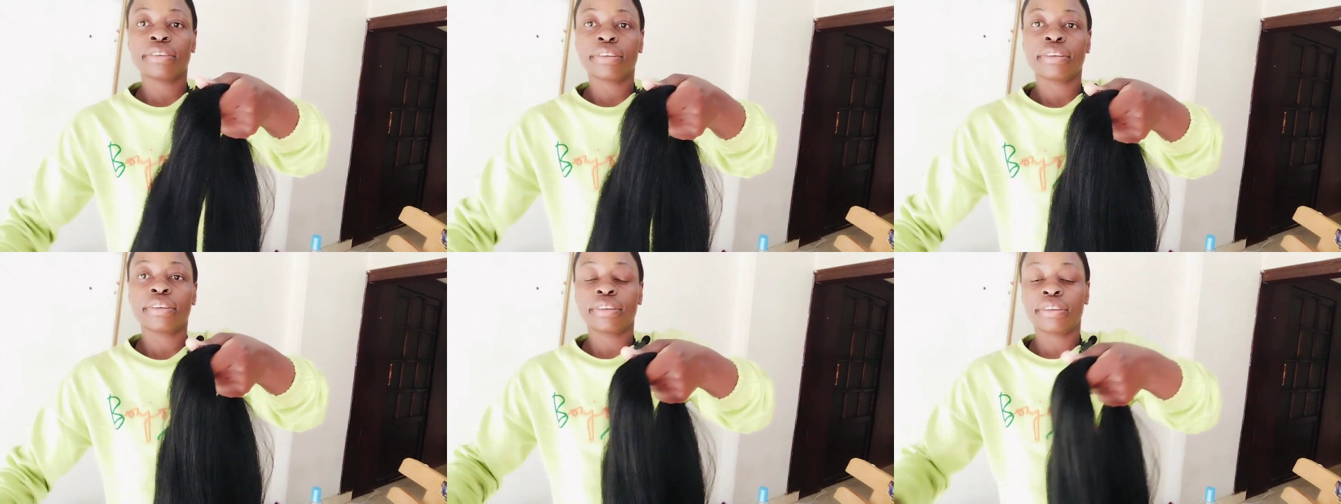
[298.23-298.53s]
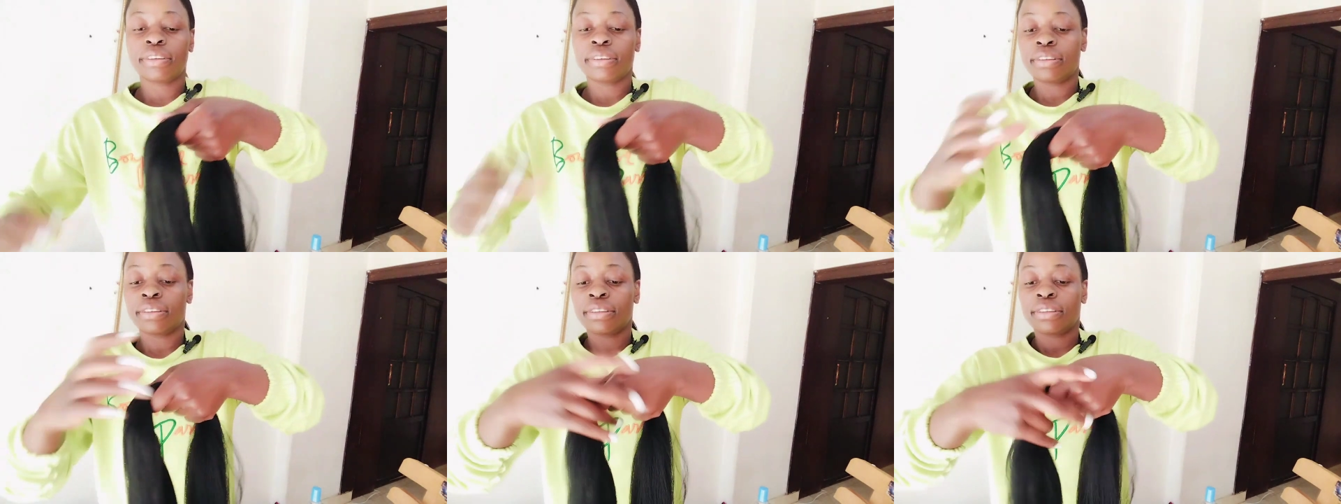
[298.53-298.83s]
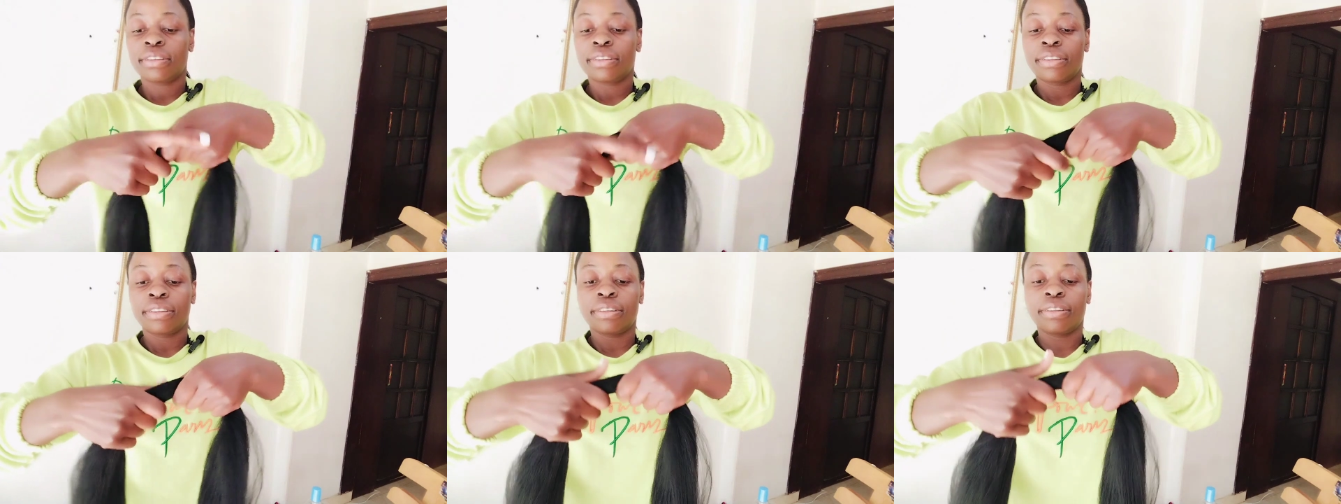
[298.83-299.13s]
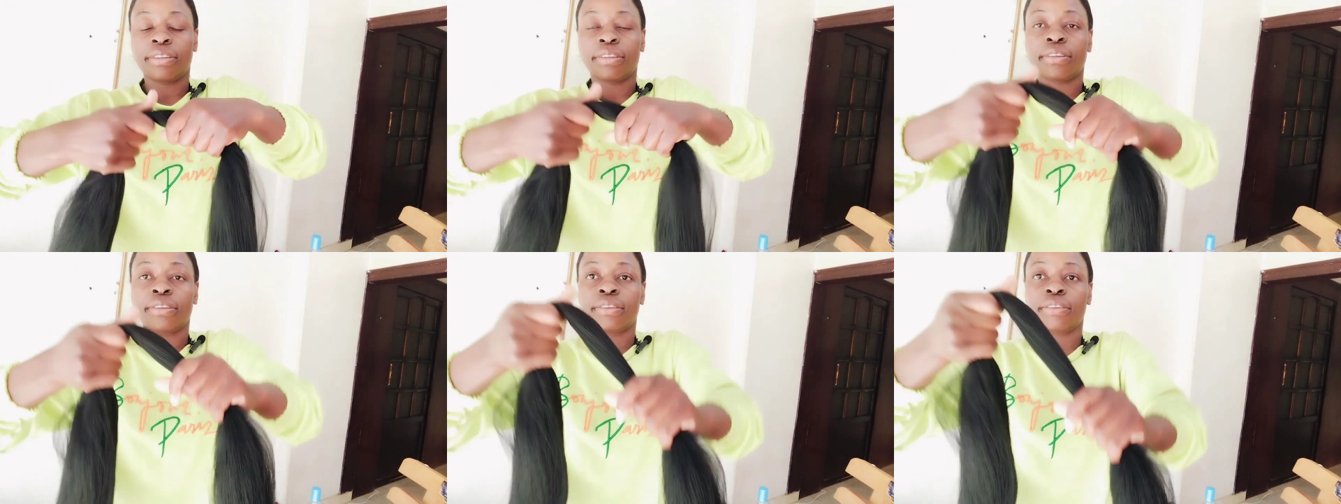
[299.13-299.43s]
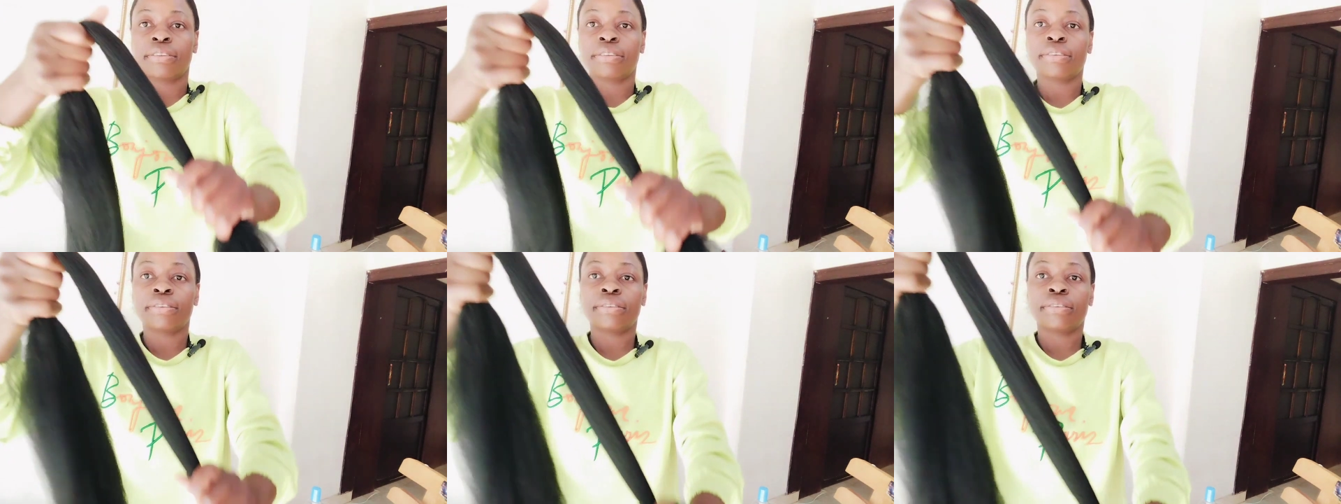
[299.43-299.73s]

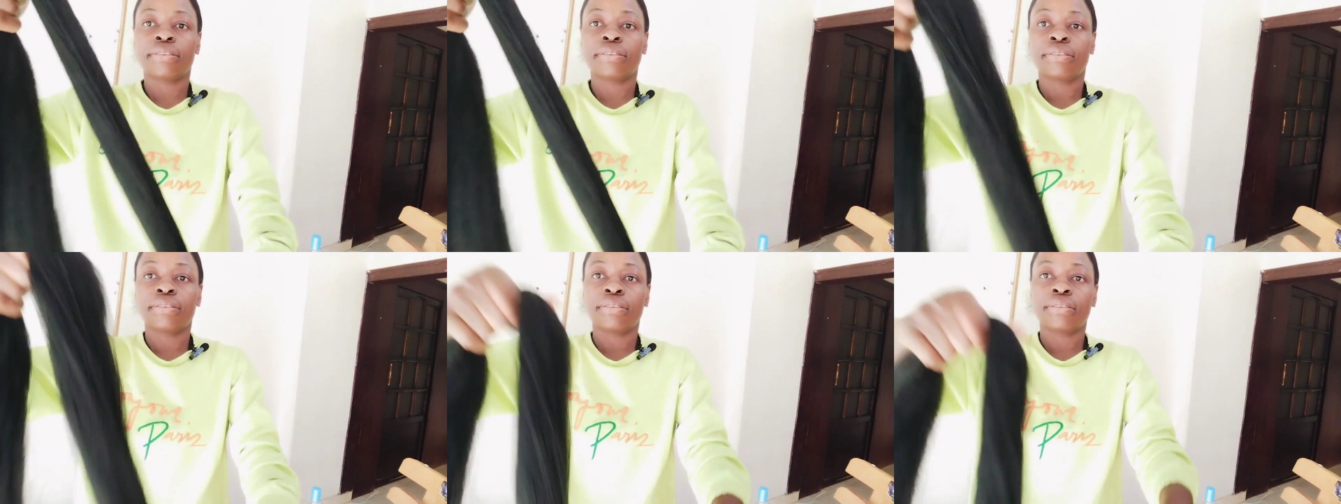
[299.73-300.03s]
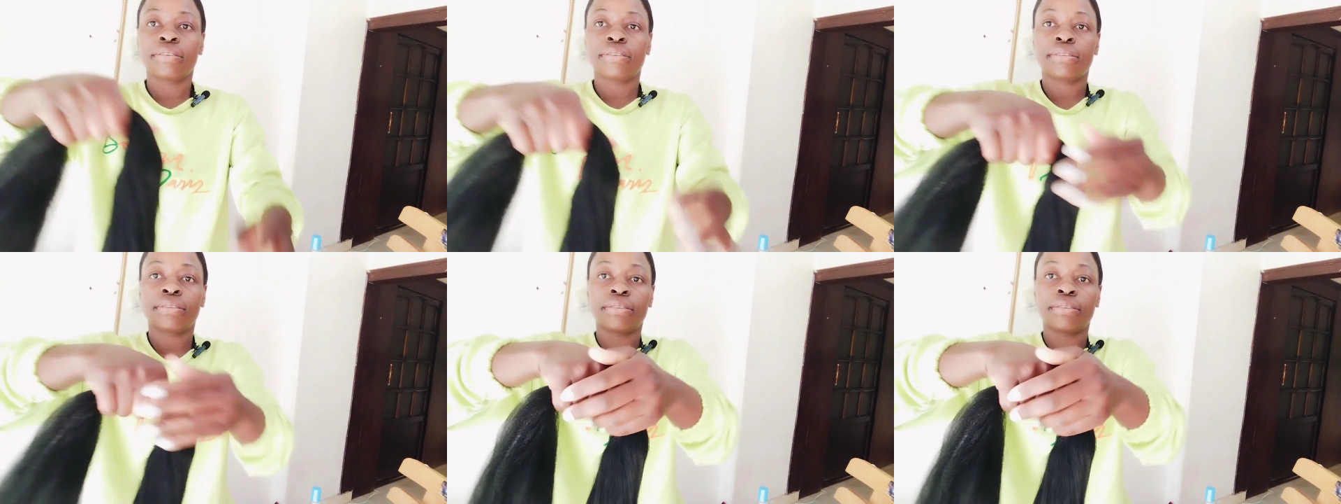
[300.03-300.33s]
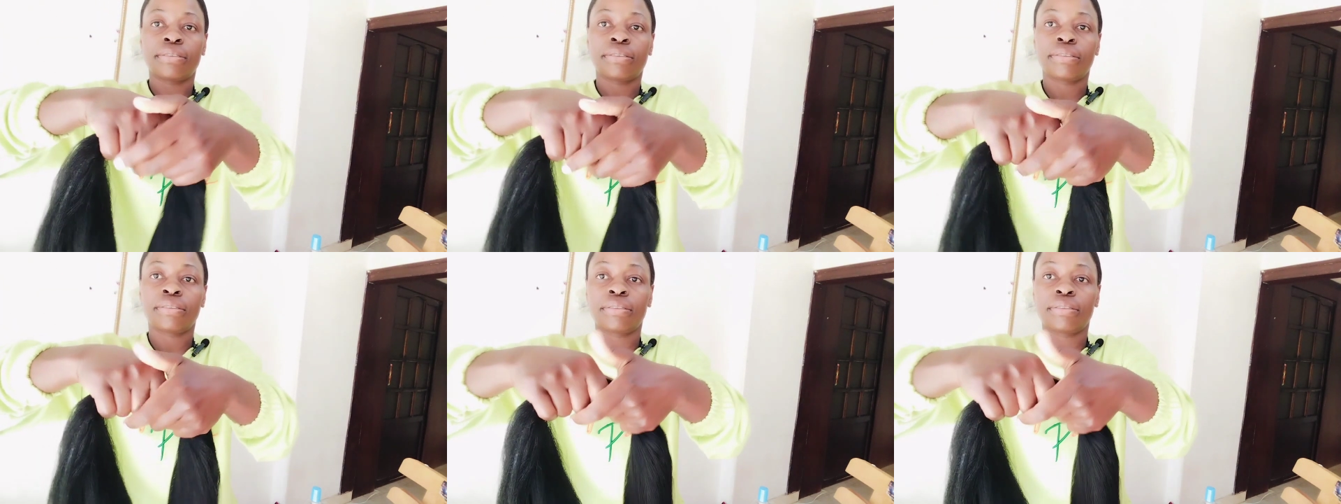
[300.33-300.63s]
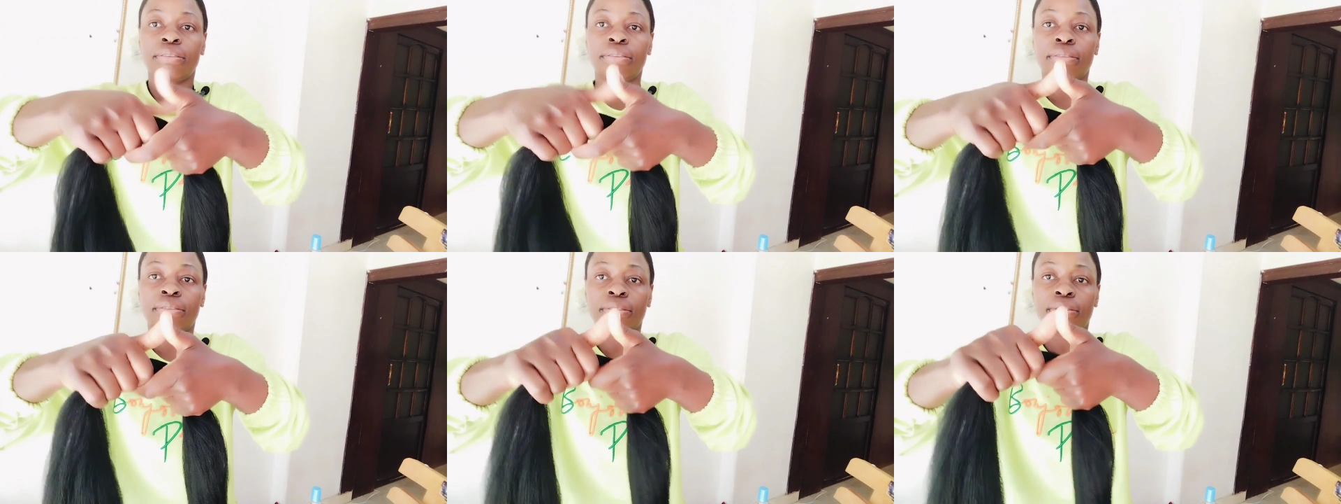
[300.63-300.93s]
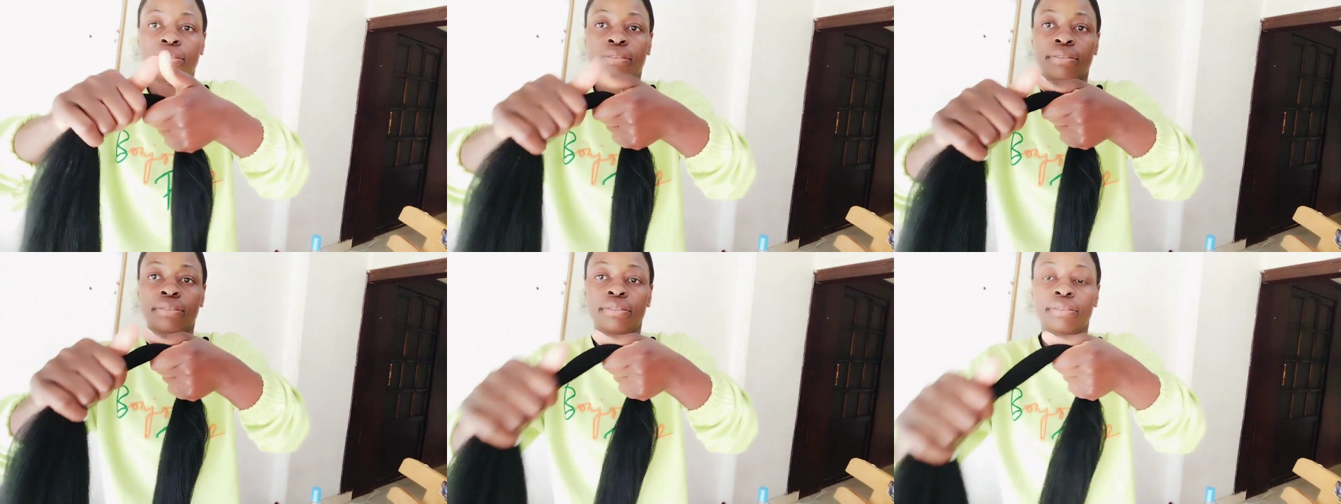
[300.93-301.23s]

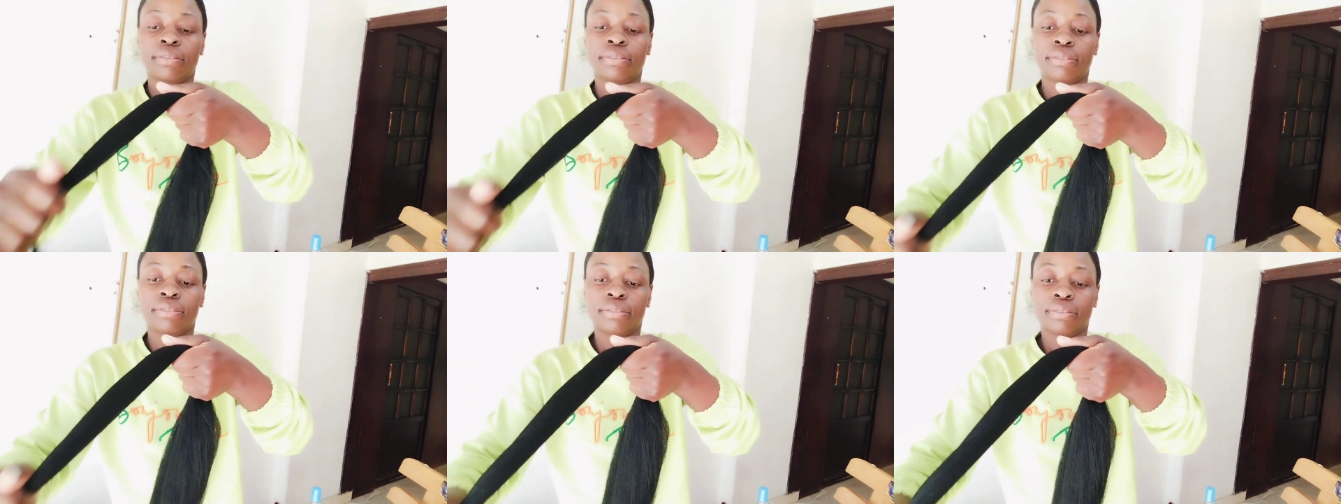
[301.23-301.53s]
Nobody speaks.